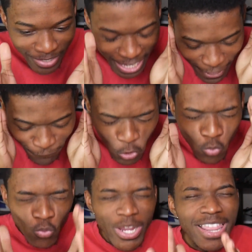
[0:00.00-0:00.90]
if
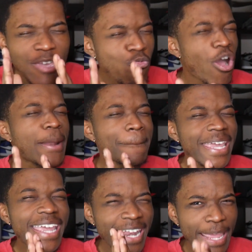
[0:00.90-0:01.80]
you really want to
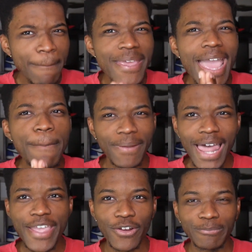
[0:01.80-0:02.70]
meet an NBA
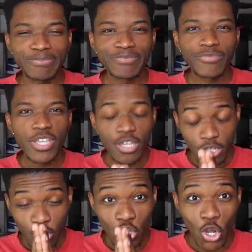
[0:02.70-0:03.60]
player,
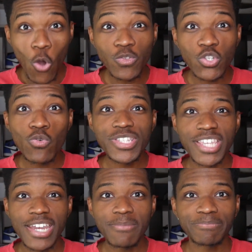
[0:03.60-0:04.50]
go to a
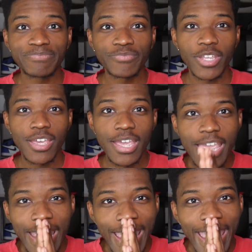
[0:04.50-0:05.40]
city
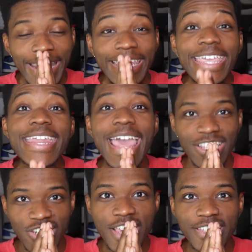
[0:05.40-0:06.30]
and eat
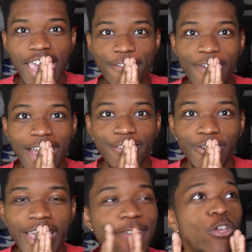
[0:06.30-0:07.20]
at Cheesecake
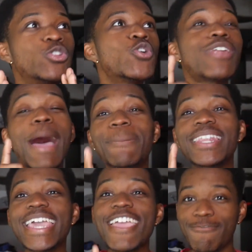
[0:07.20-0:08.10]
Factory. If you do not
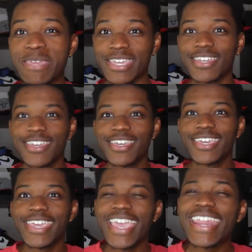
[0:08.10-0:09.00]
believe me,
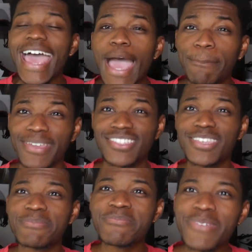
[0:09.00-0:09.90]
it happened
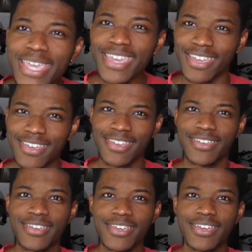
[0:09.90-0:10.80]
to me.
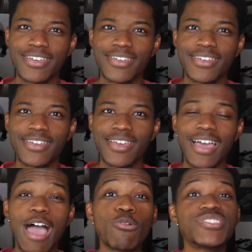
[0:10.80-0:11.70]

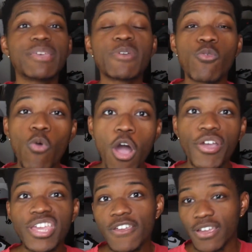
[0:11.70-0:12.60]
I was in
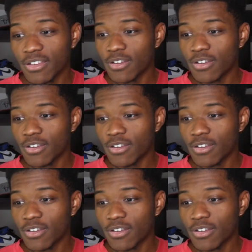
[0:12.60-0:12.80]
Milwaukee